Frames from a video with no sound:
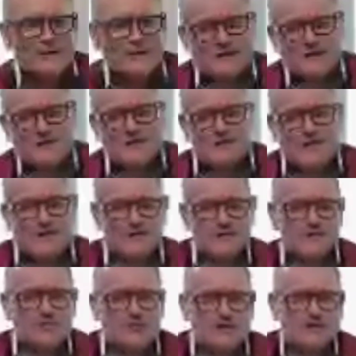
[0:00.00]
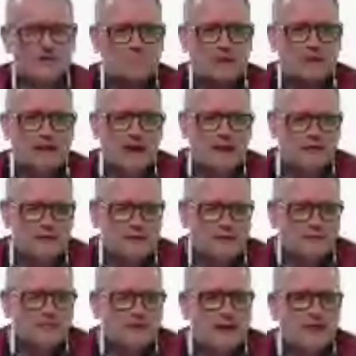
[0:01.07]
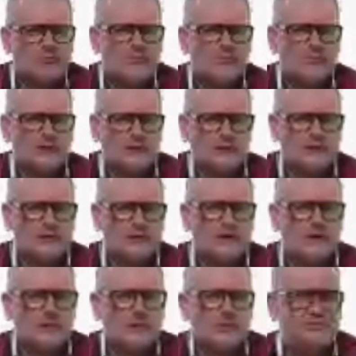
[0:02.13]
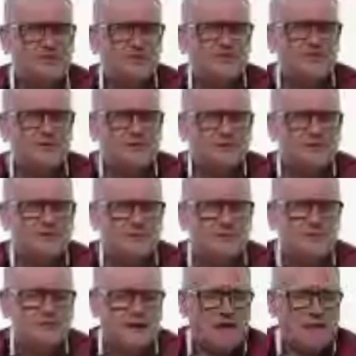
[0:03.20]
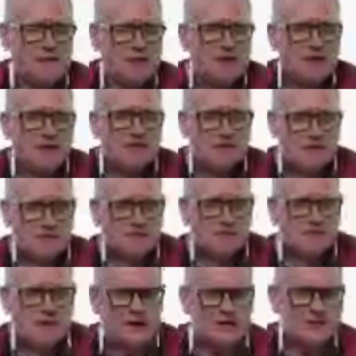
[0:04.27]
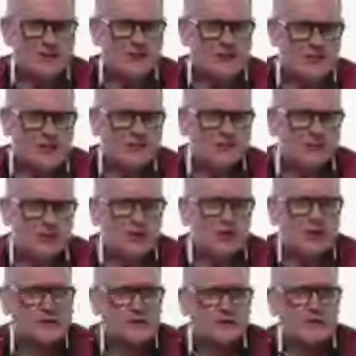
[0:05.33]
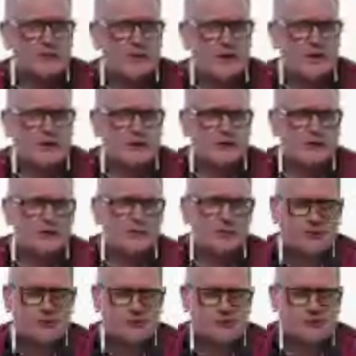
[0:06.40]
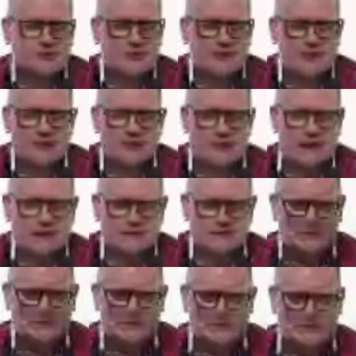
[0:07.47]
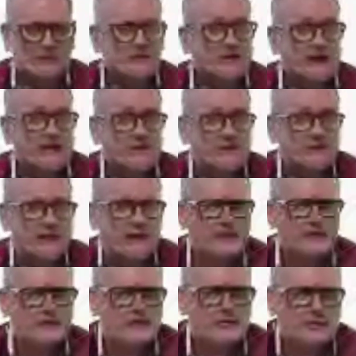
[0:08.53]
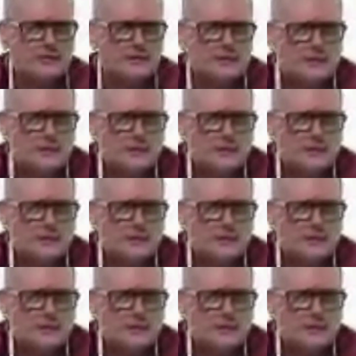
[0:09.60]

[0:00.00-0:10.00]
And this actually changed my life. I was working for a couple of years in the insurance area. Then I started my first one network marketing company. Uh, I did it till 1993.